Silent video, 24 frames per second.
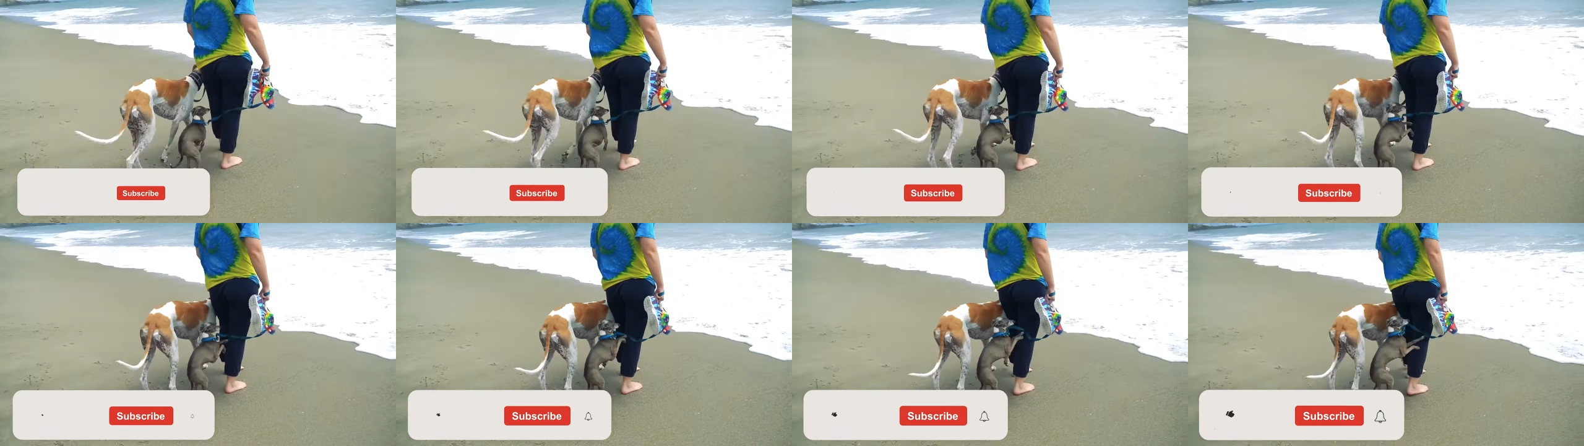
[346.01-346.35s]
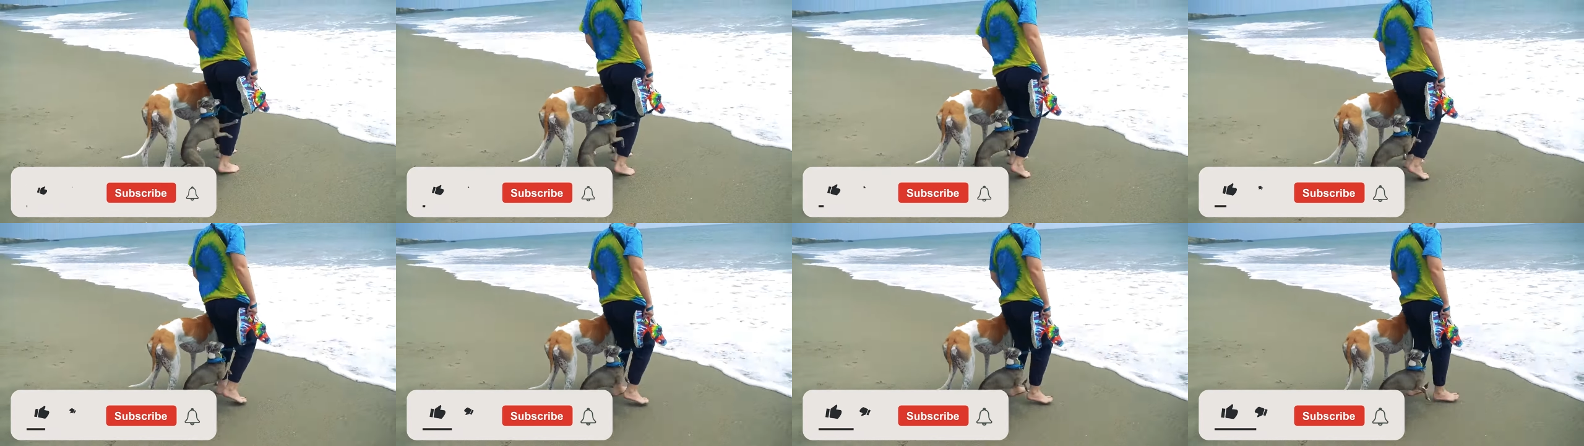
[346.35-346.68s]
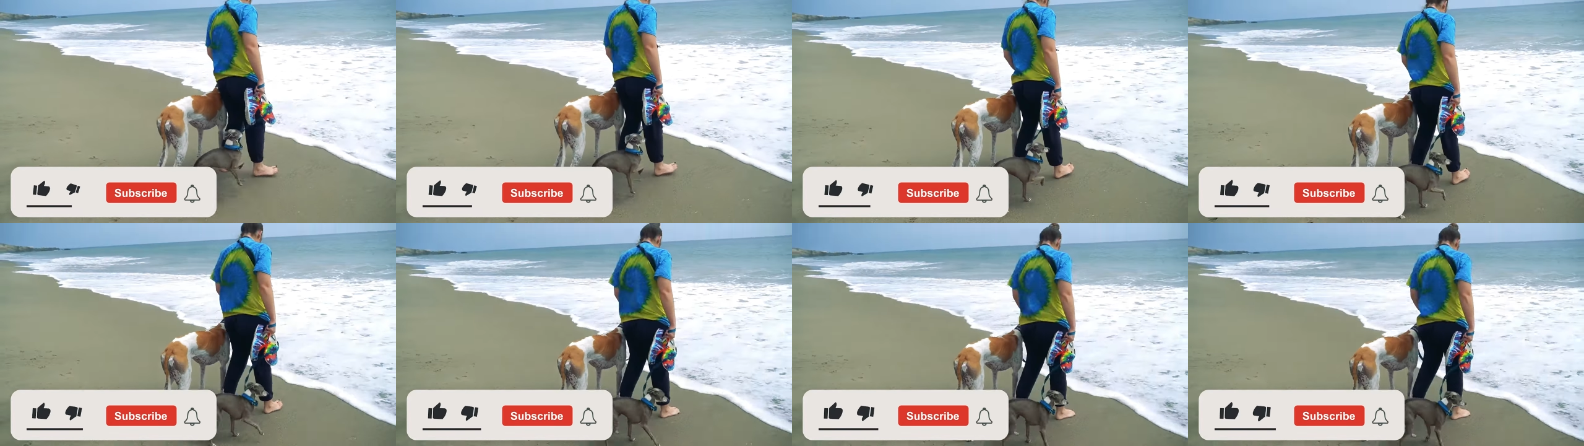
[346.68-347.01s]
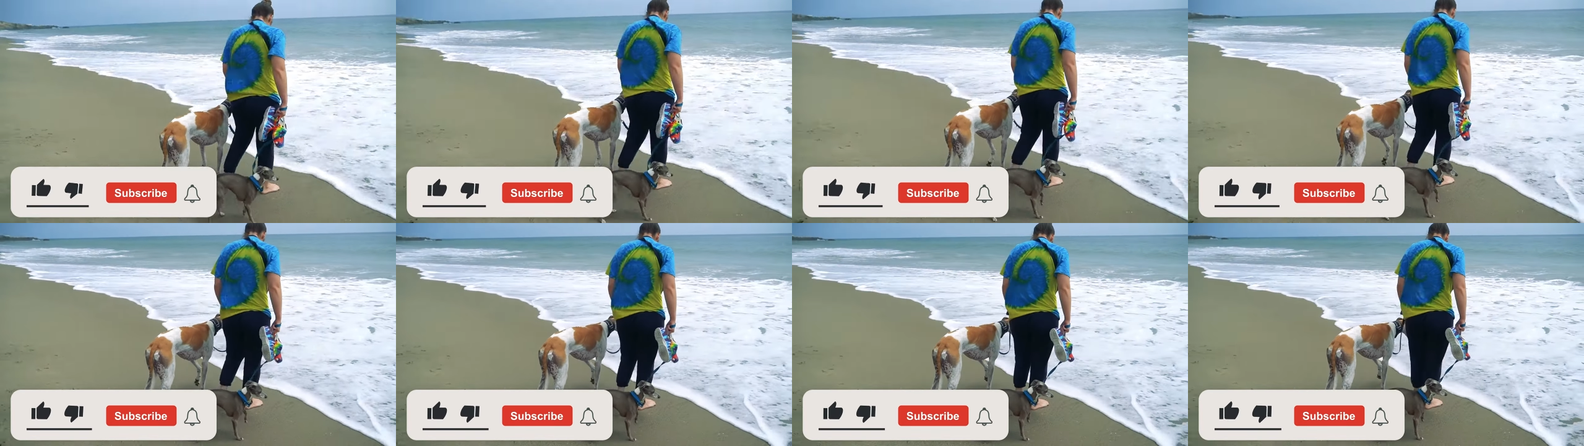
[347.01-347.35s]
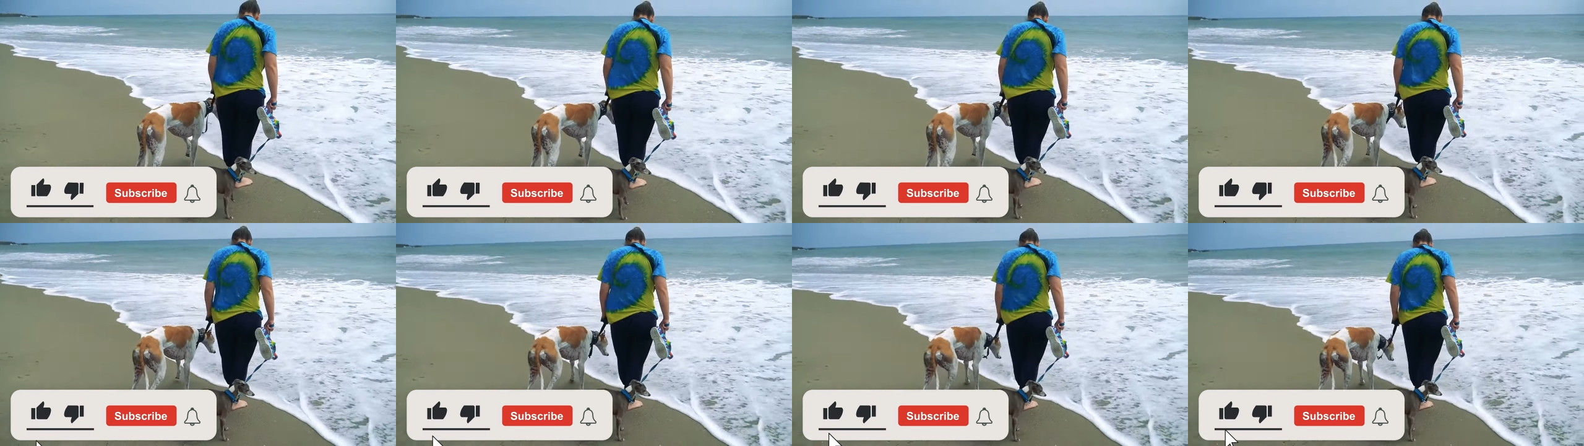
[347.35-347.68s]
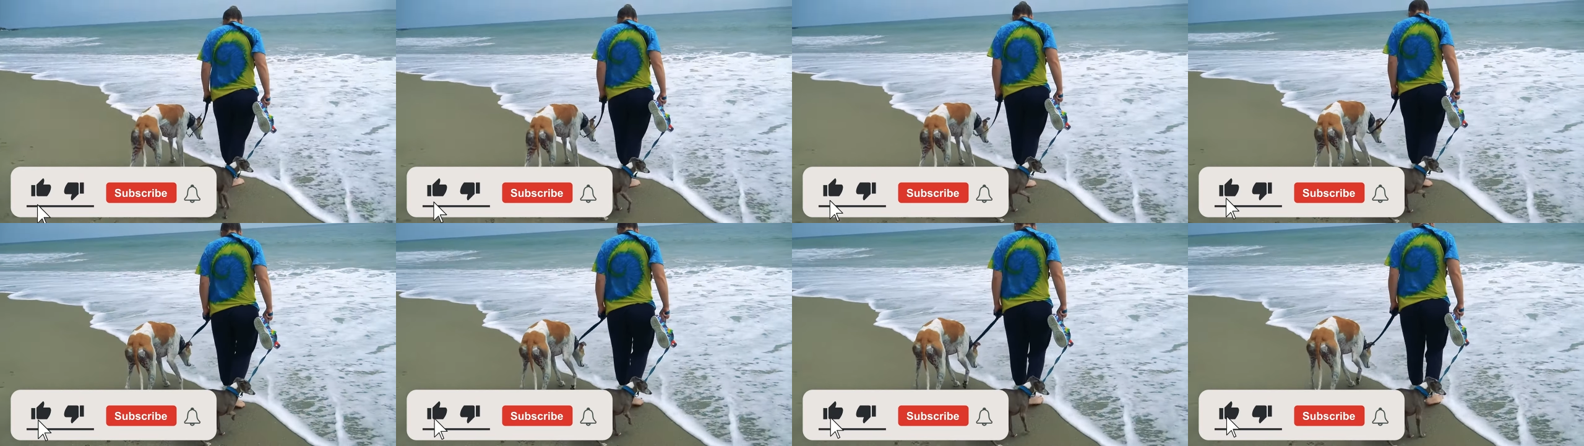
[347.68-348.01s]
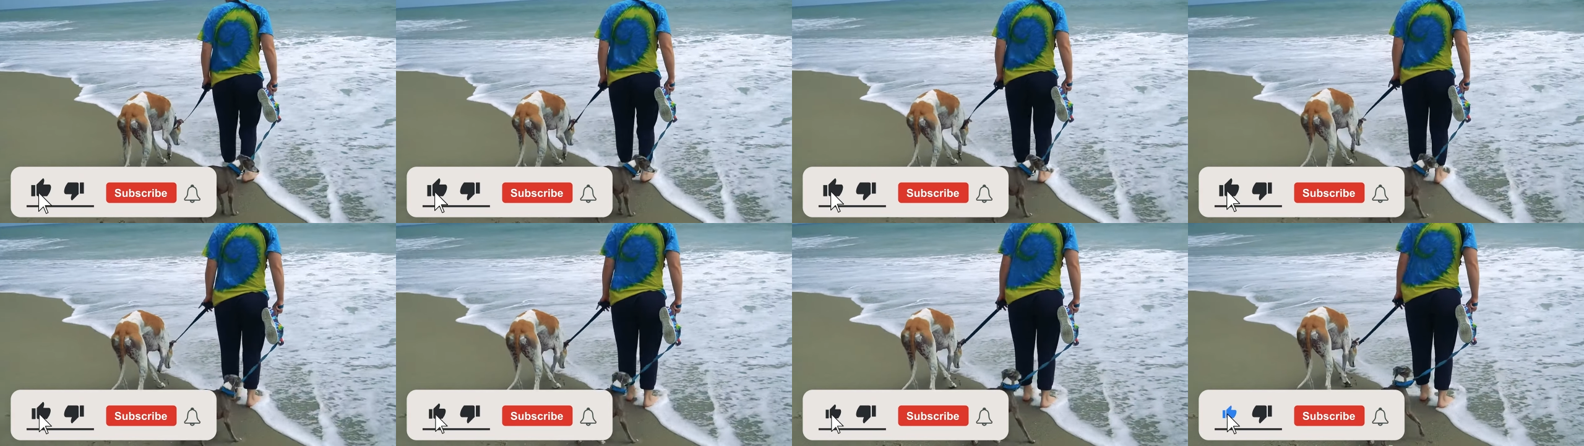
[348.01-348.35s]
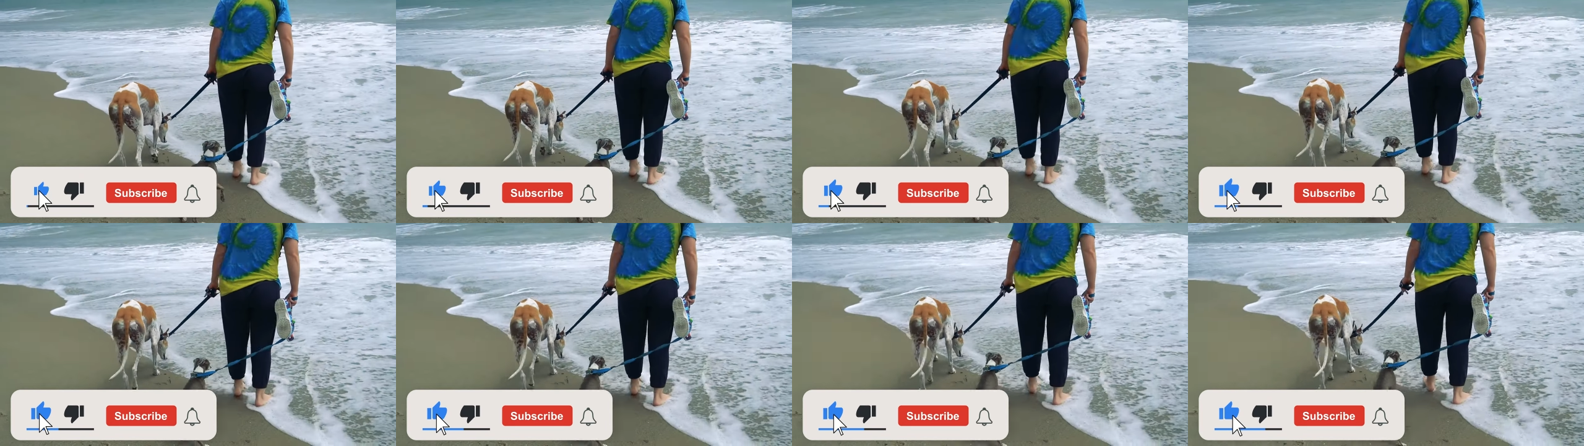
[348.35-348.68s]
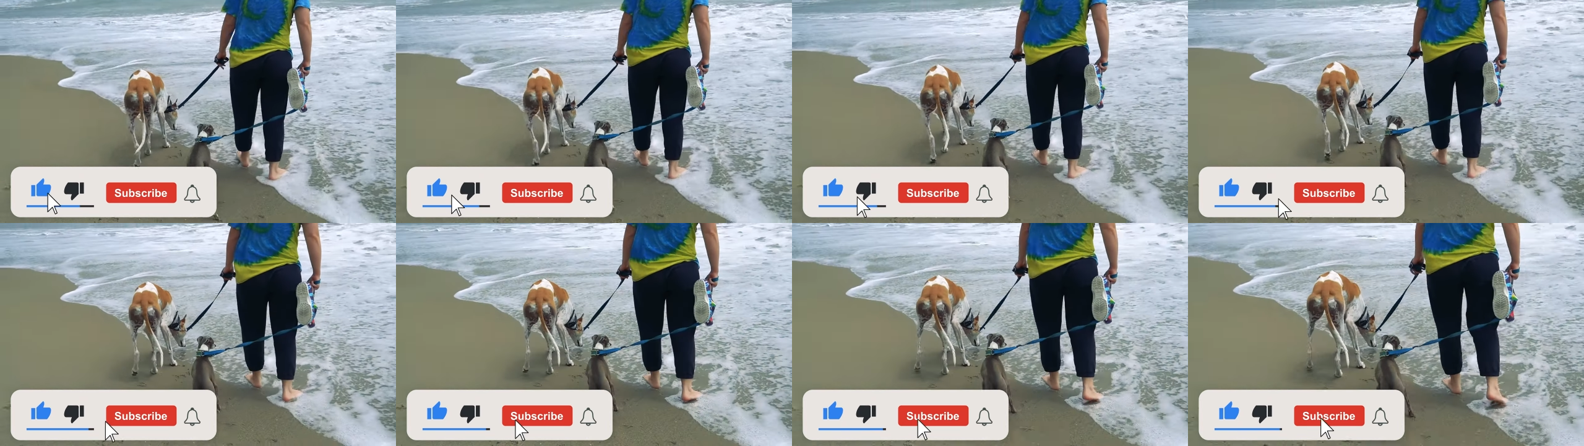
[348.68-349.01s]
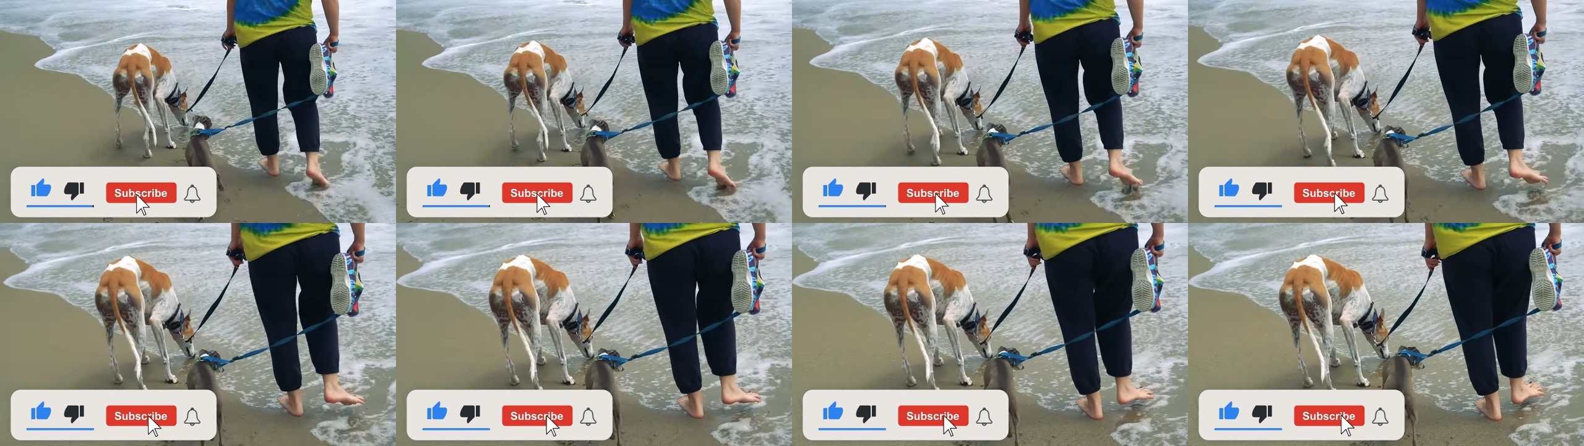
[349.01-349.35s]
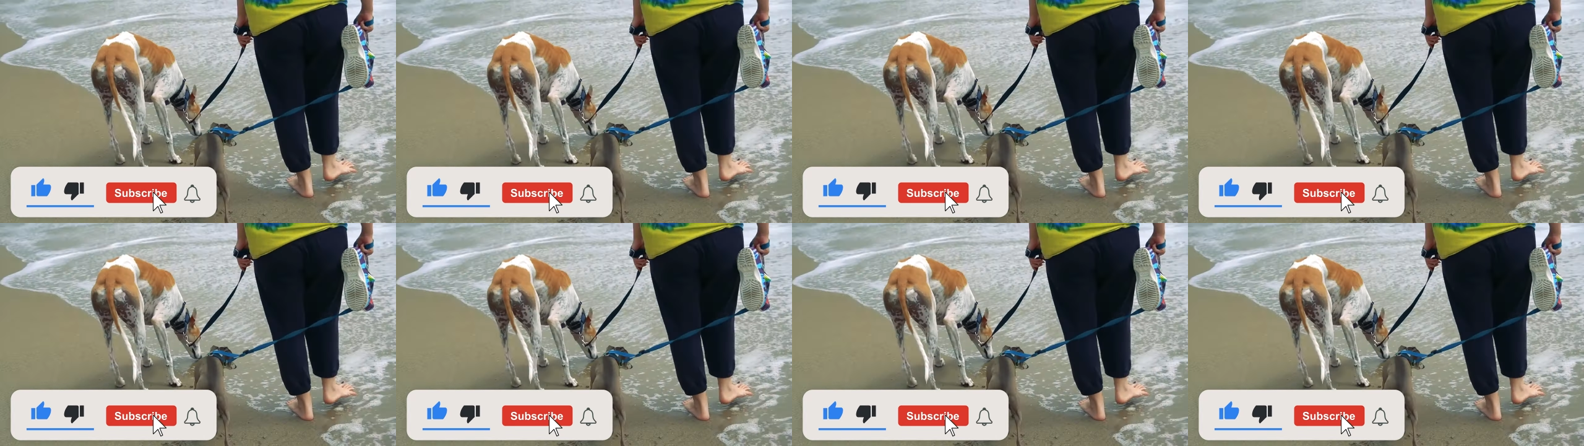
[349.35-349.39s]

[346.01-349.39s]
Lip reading: Nobody's mouth can be seen.